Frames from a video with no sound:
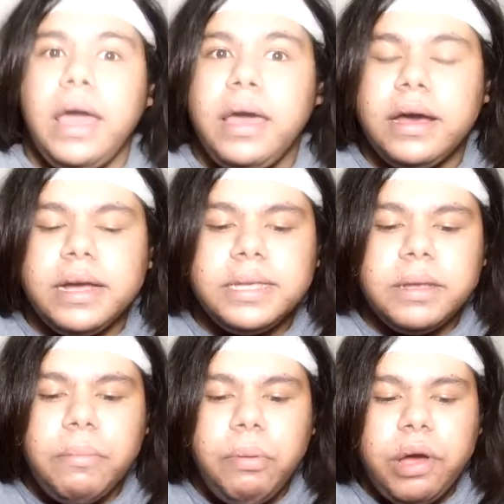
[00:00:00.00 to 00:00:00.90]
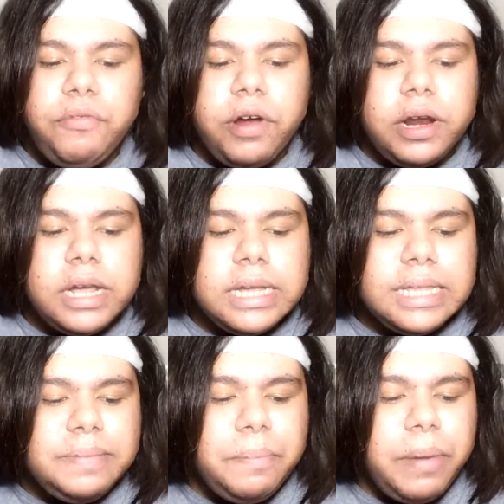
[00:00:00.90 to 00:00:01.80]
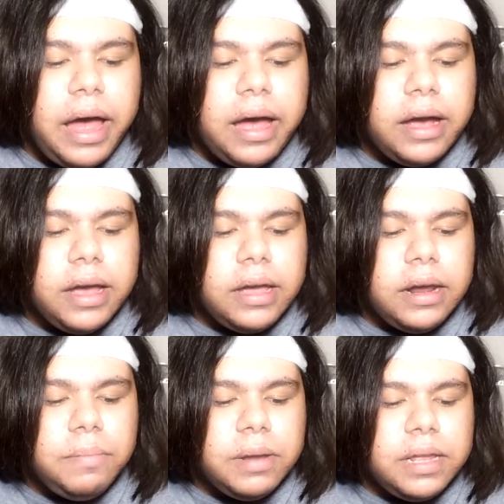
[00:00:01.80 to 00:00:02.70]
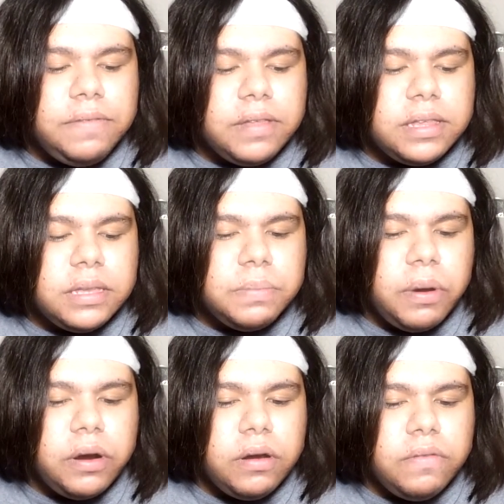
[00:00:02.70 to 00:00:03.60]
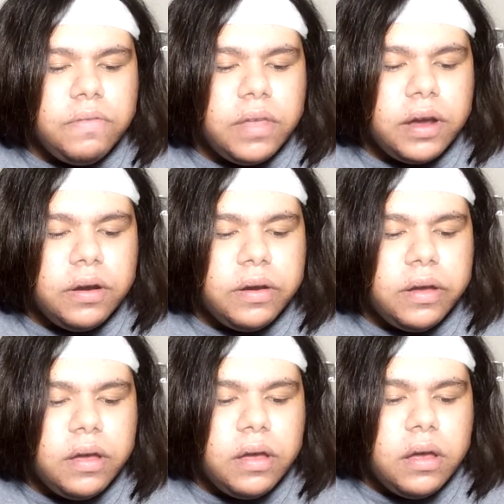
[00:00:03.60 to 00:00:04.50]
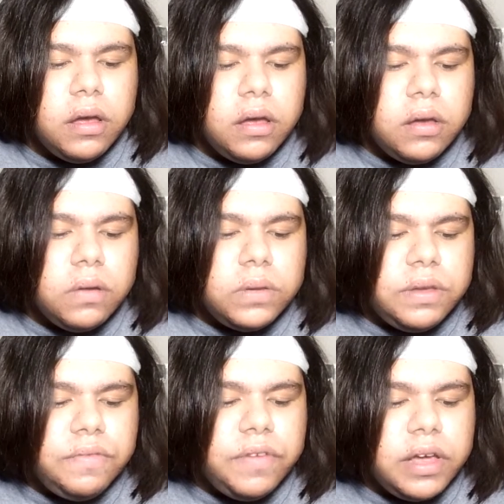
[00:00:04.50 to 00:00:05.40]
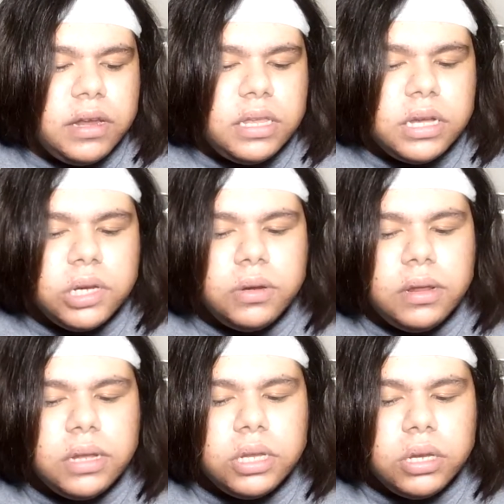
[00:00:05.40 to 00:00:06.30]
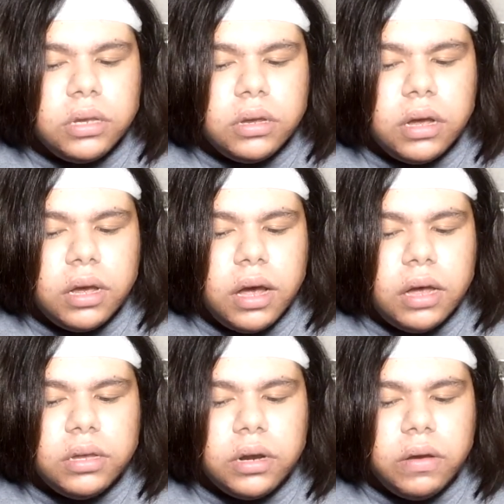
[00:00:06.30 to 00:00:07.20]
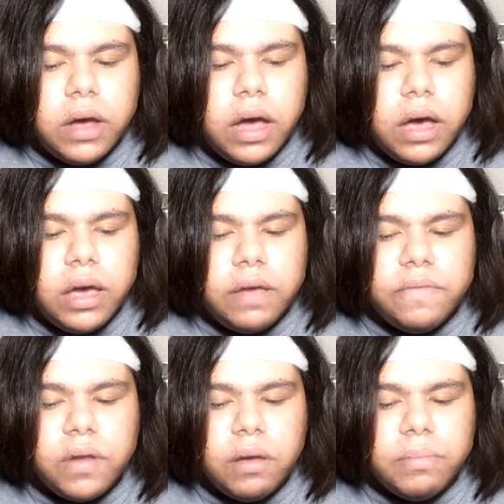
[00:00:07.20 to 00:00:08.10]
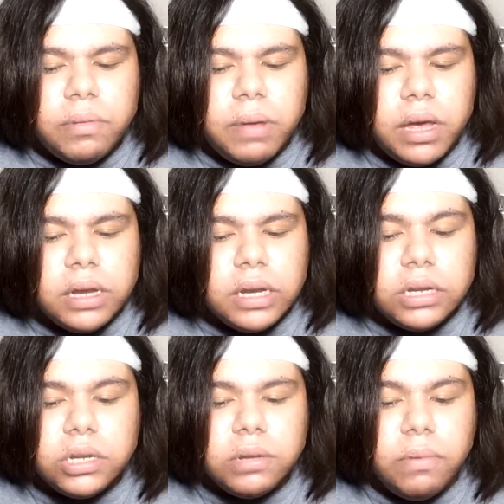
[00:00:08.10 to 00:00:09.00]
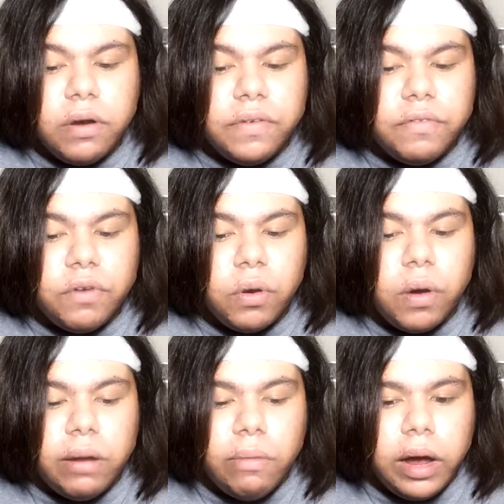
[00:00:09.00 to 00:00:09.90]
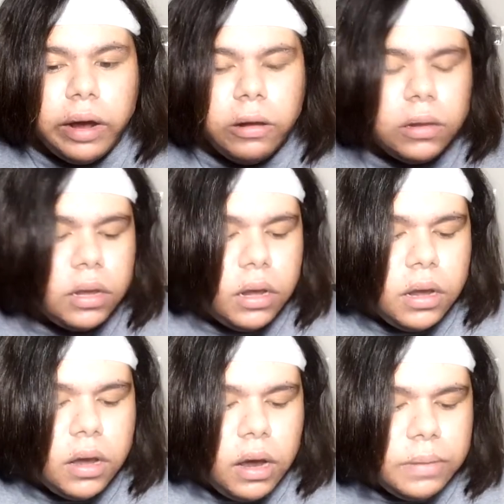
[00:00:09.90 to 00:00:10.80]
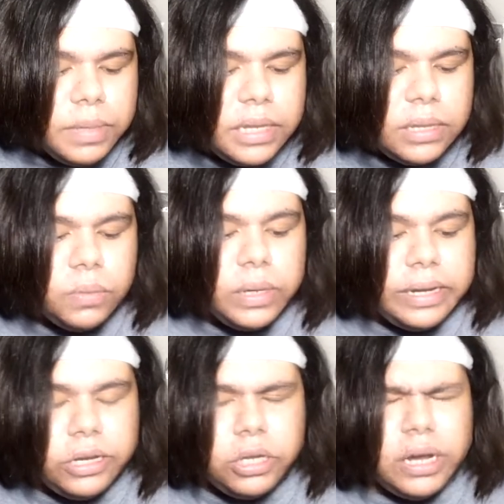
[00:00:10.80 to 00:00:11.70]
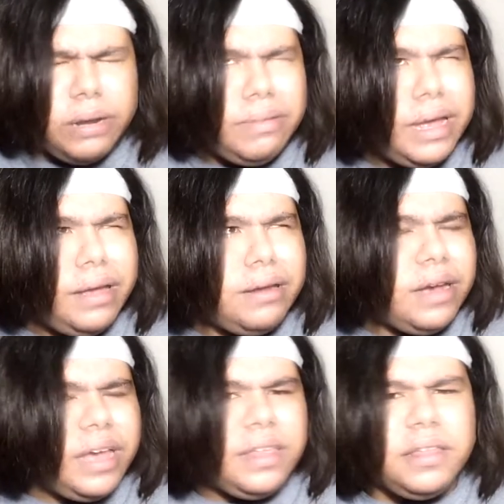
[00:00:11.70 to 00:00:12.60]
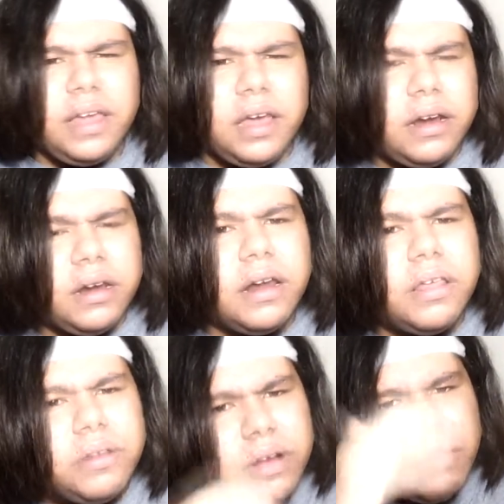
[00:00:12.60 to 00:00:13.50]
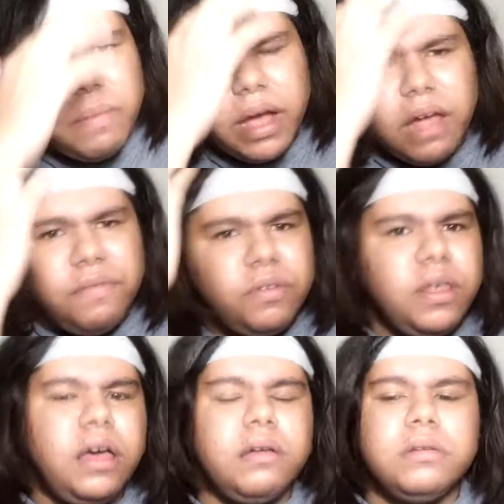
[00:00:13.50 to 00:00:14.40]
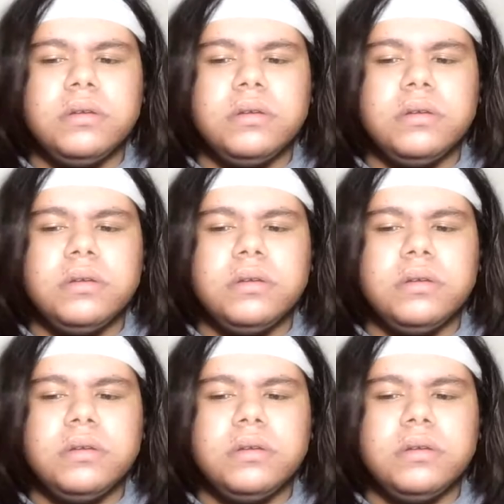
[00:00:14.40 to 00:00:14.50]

Hey guys, Boyfriend is back, and I believe this is part of their, was it fantasy trilogy? I have not been paying attention to Boyfriend for quite a while, since which, I know they had, I think they had another comeback after that?